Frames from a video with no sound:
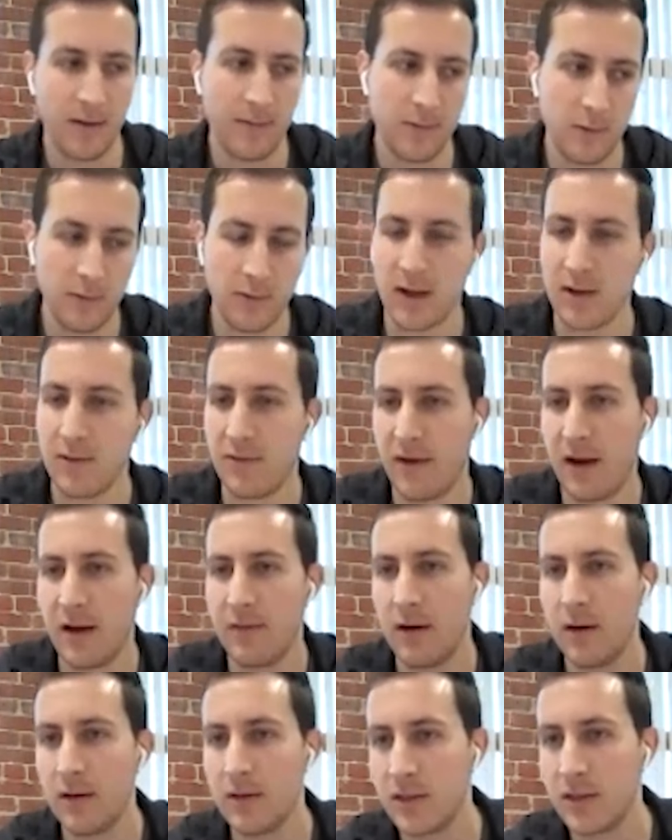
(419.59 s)
if you've got
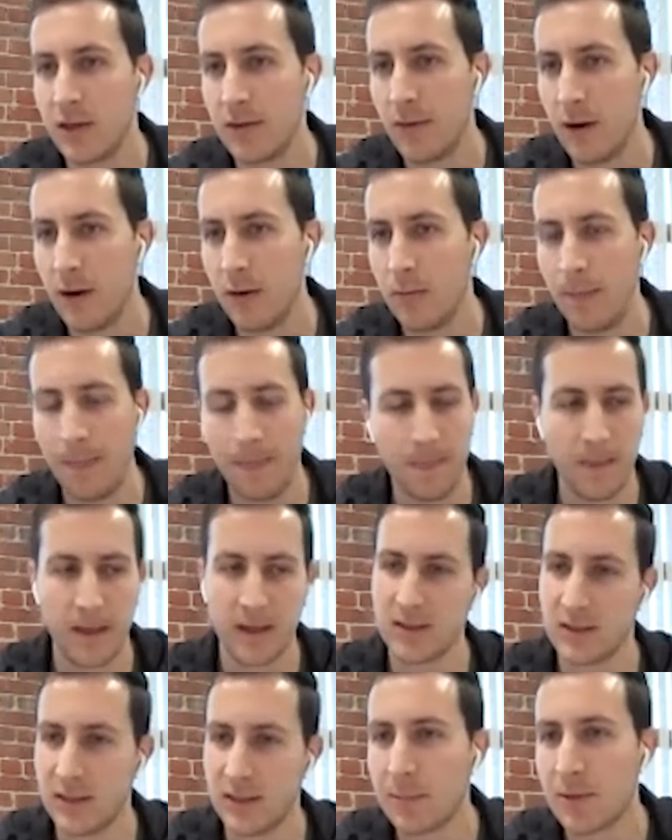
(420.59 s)
5 errors in a row,
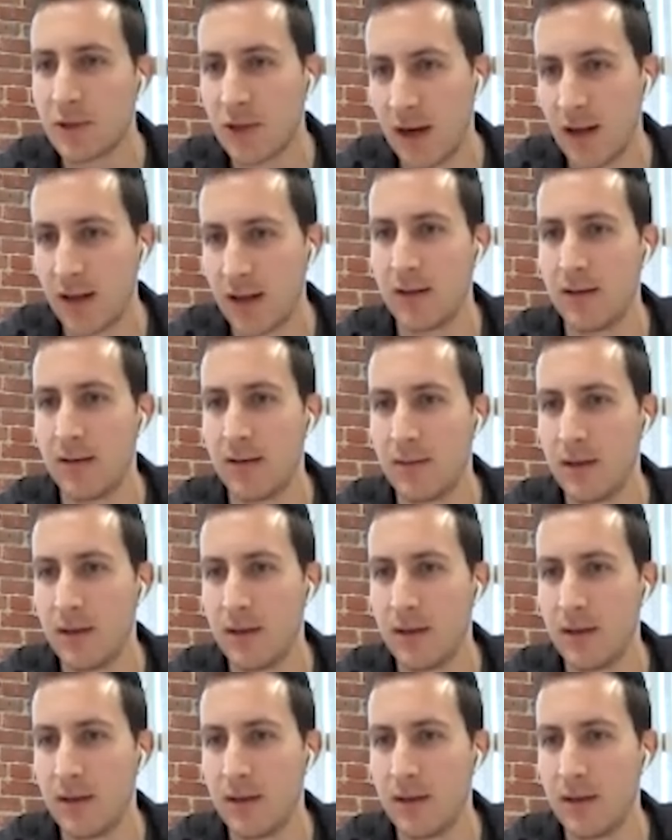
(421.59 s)
stop trying.